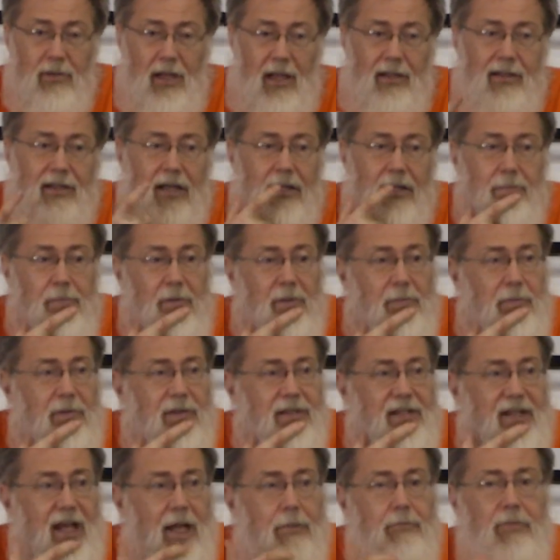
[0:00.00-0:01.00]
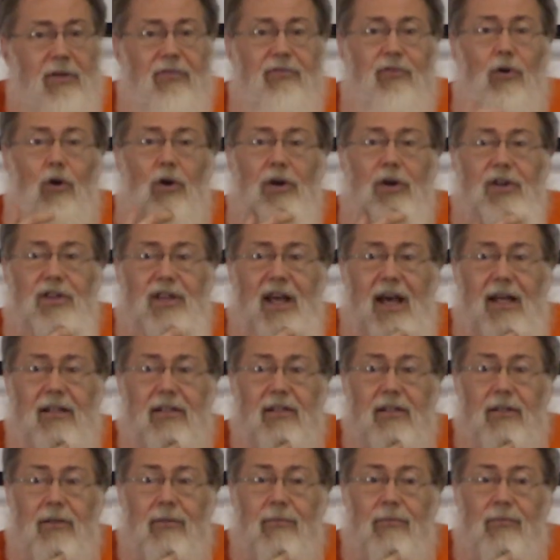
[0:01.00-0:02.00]
And then people say, before
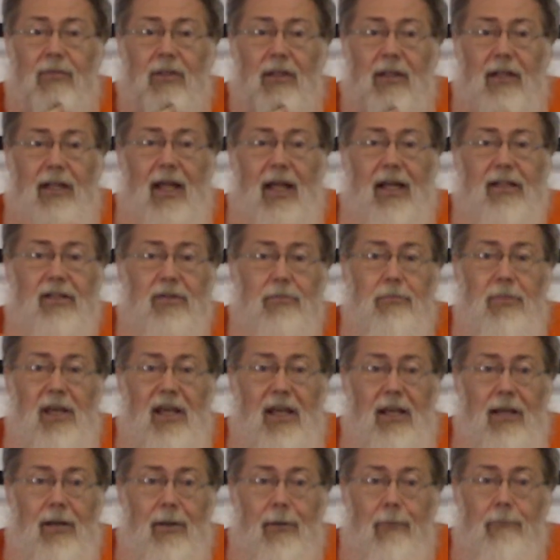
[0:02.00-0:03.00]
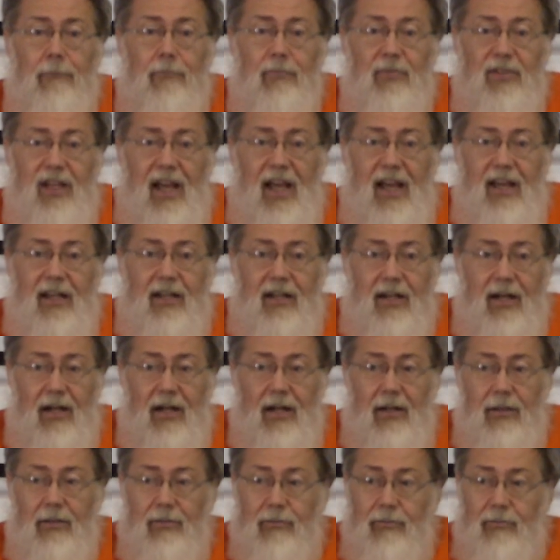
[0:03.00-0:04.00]
that, let me take
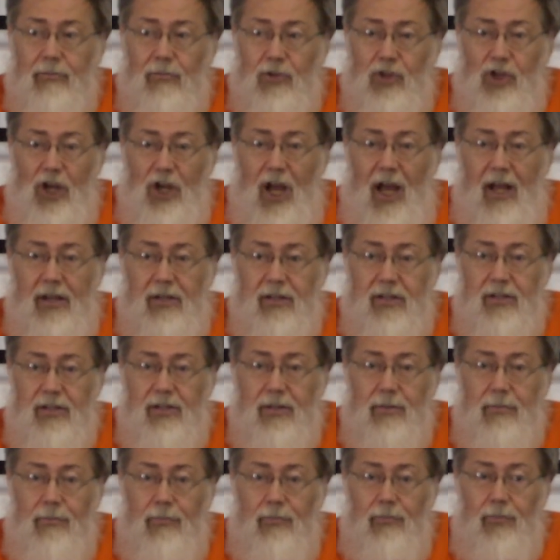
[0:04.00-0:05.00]
a chance.